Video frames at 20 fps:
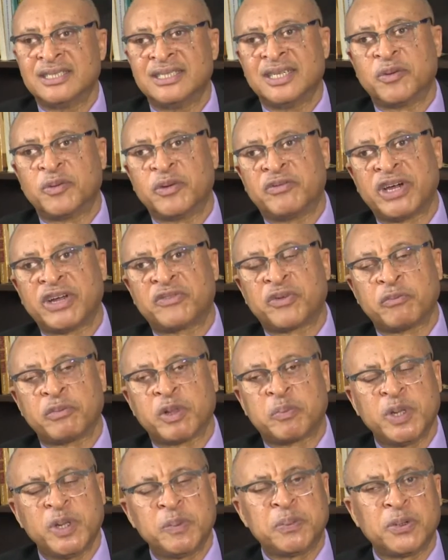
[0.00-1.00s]
And we've heard from
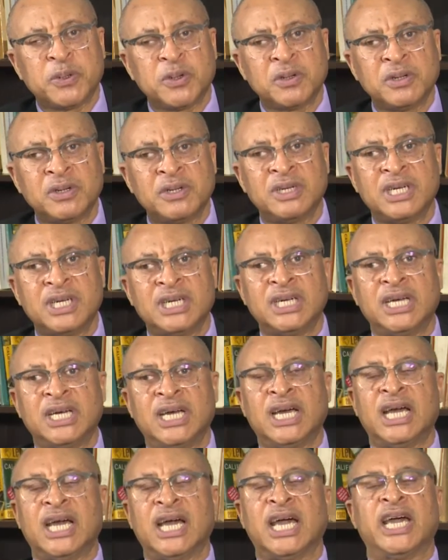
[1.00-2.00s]
the people,
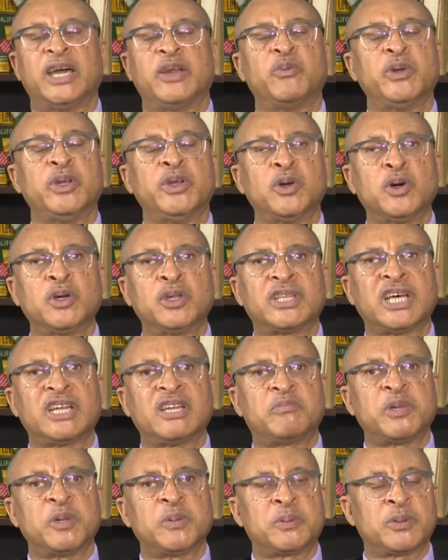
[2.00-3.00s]
and we know that
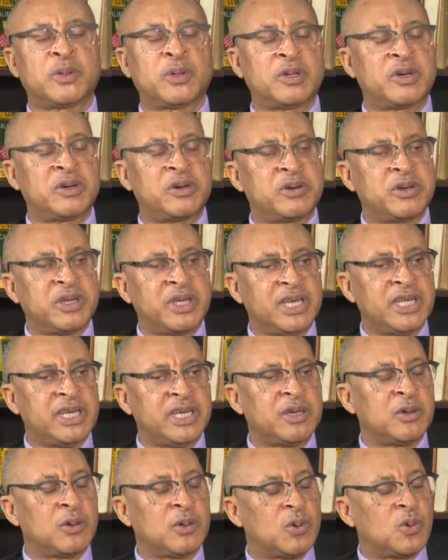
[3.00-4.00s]
the people
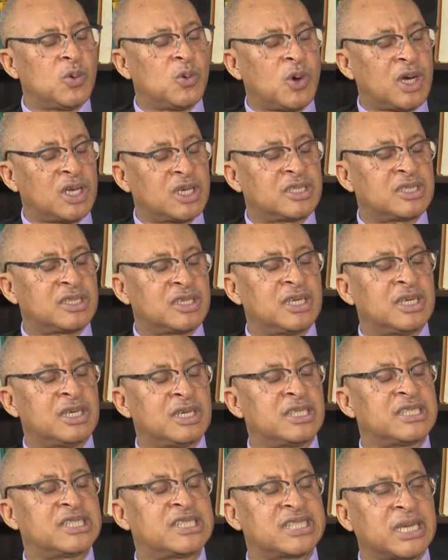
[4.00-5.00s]
really want
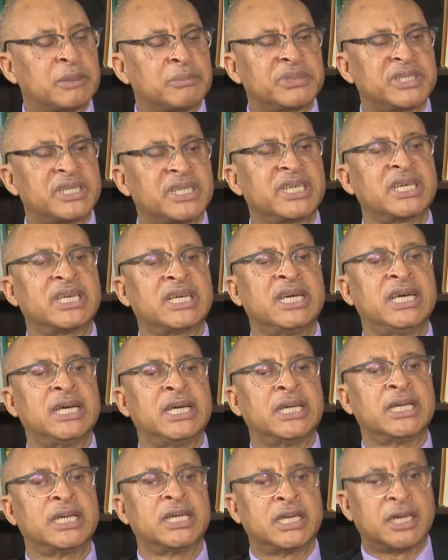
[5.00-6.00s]
something
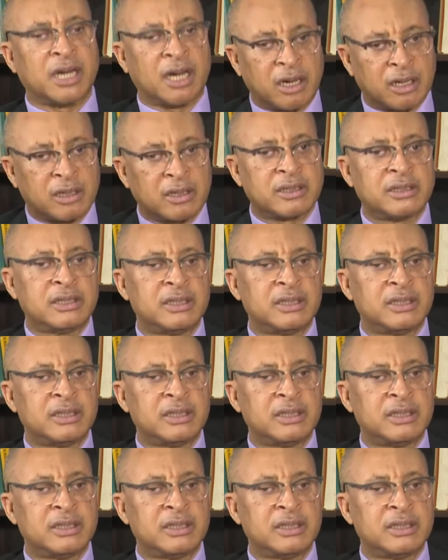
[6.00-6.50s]
done.